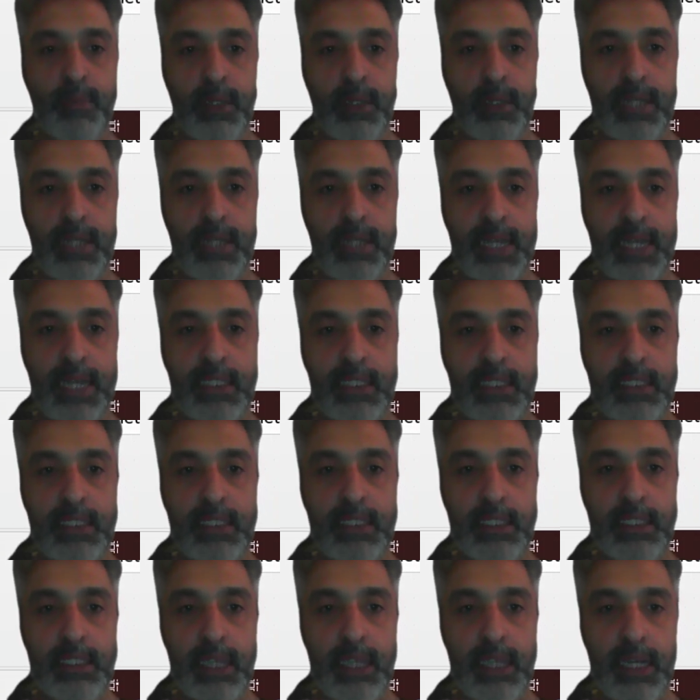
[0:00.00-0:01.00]

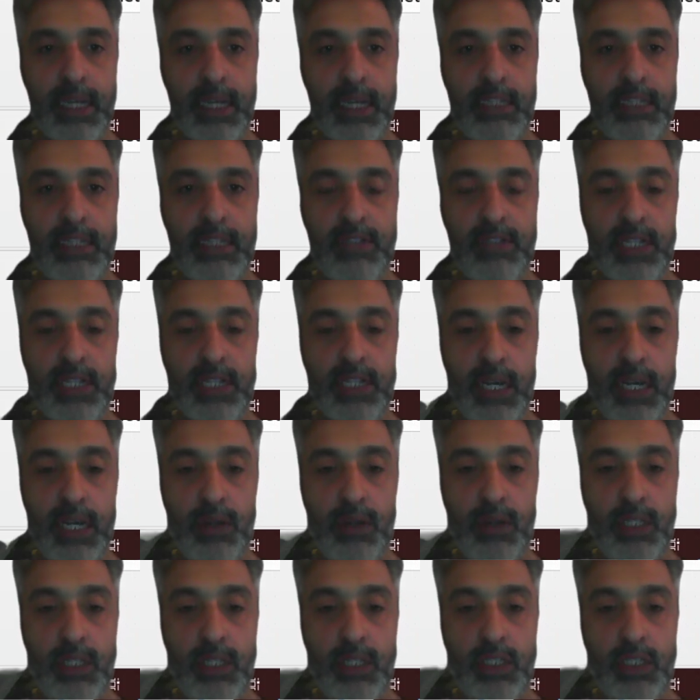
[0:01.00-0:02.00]
Direct activity
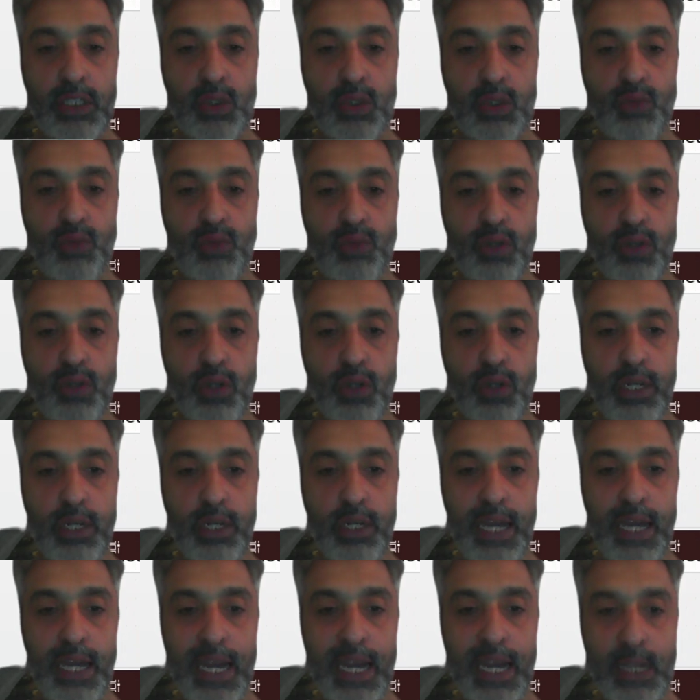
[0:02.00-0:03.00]
allocation is used for recording
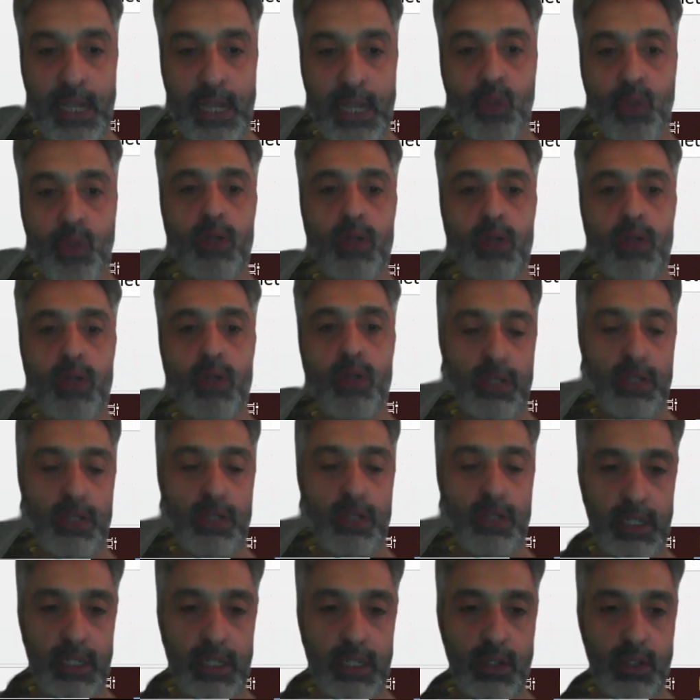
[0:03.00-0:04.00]
actual
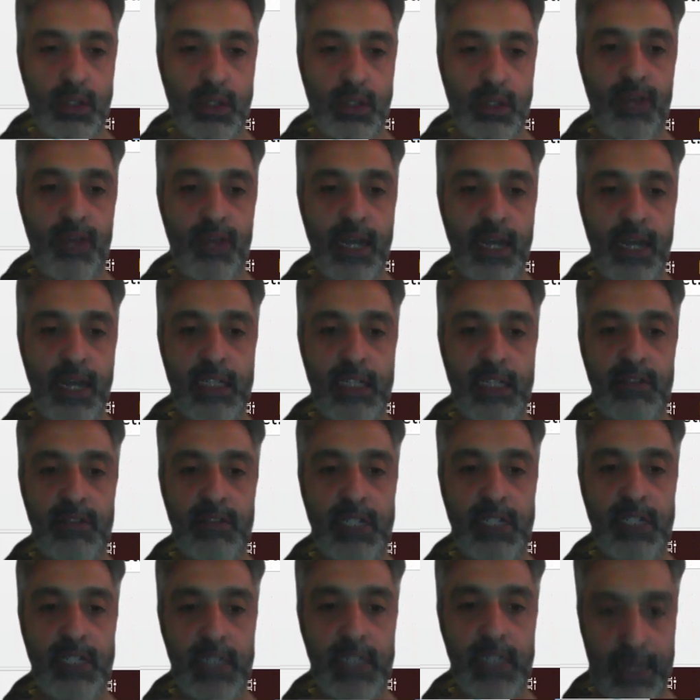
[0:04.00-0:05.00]
quantities of
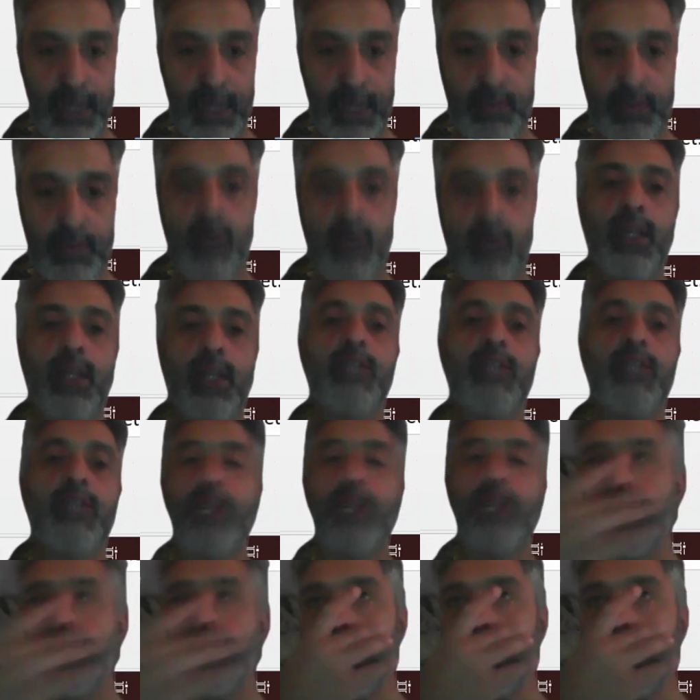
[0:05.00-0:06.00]
activity types. Now,
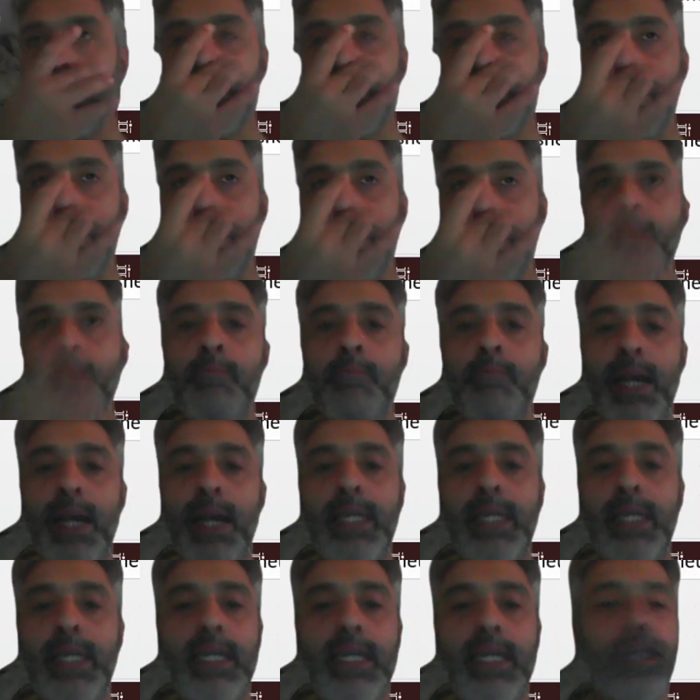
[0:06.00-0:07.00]
activity is
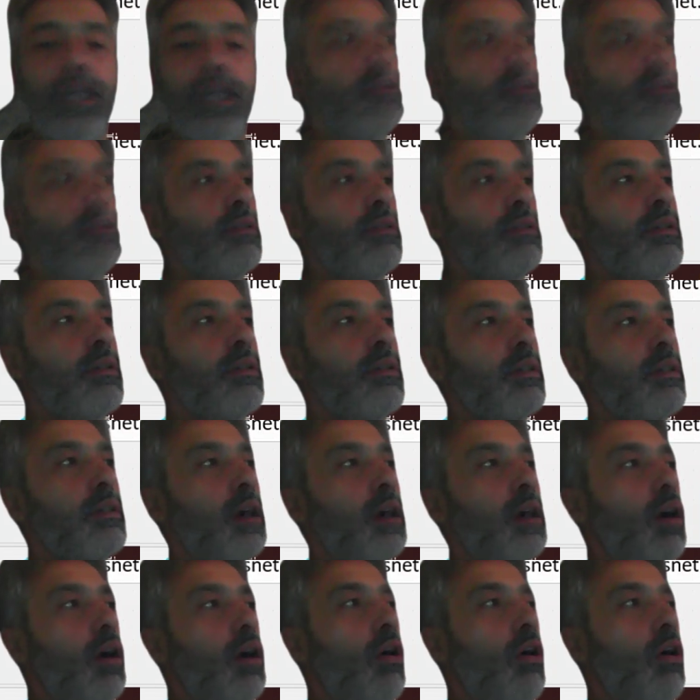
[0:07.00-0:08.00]
packing
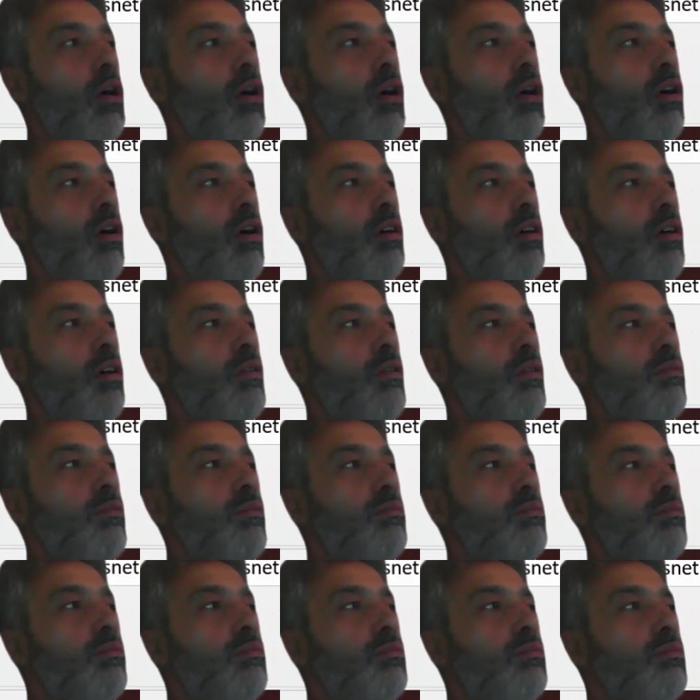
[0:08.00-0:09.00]
or
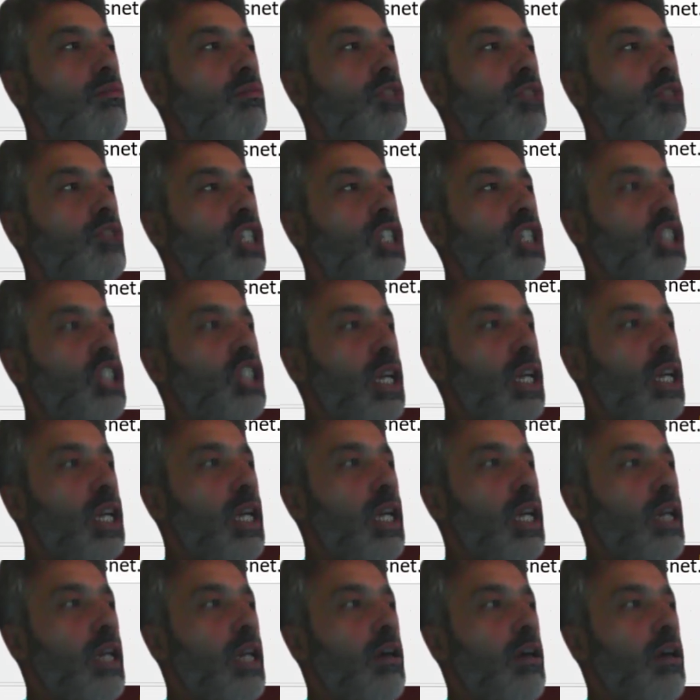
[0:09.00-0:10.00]

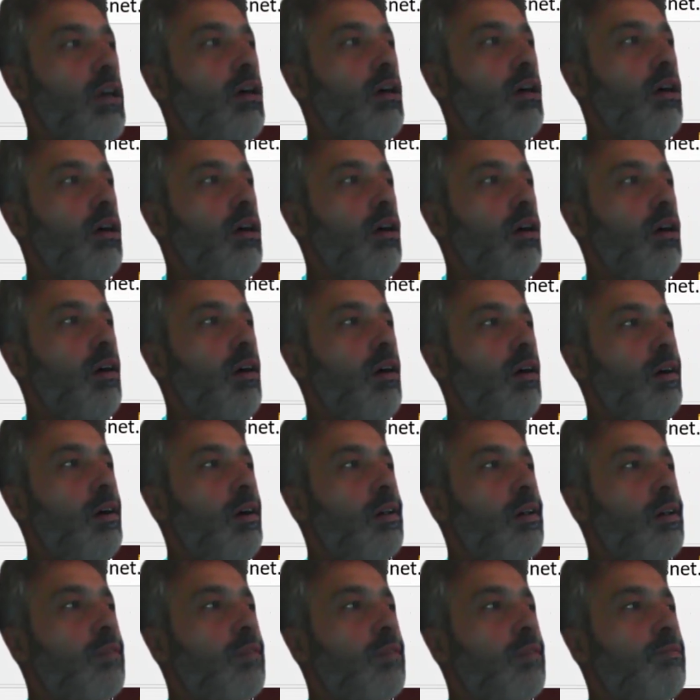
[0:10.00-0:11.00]
stitching
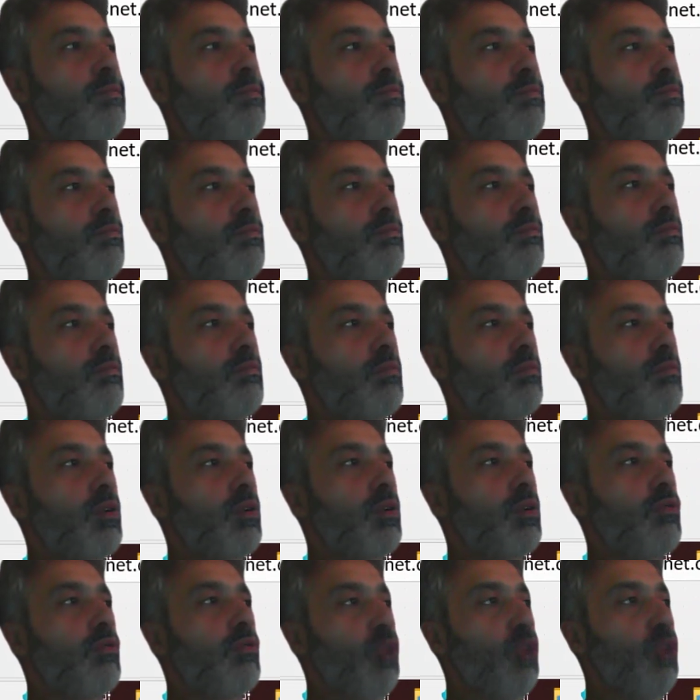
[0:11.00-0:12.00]
or
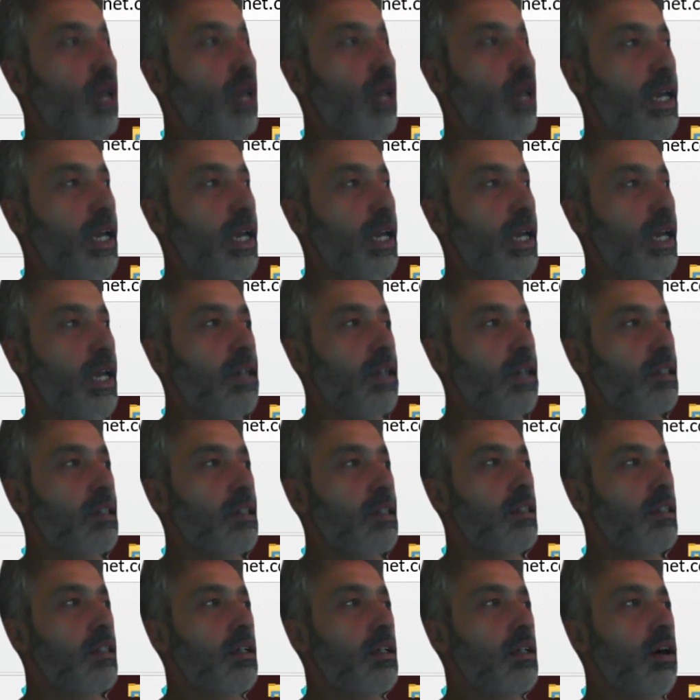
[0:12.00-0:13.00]
holding
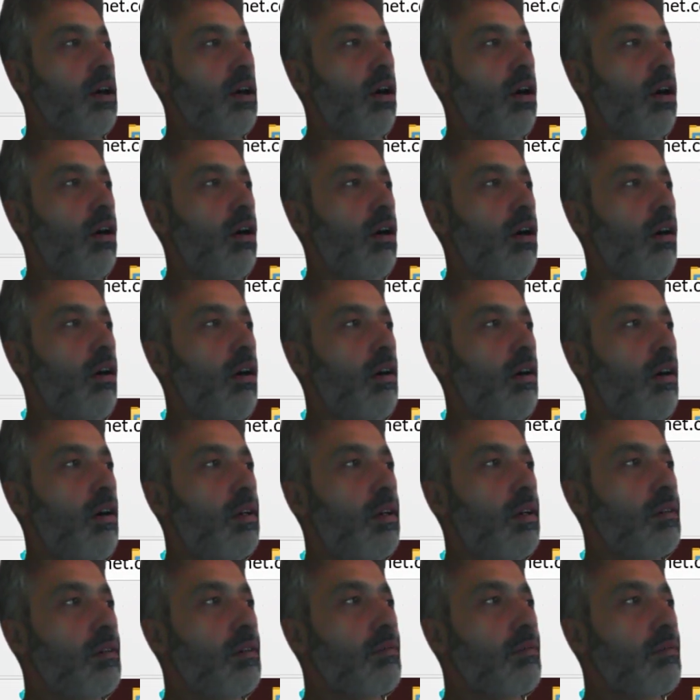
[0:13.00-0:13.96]
or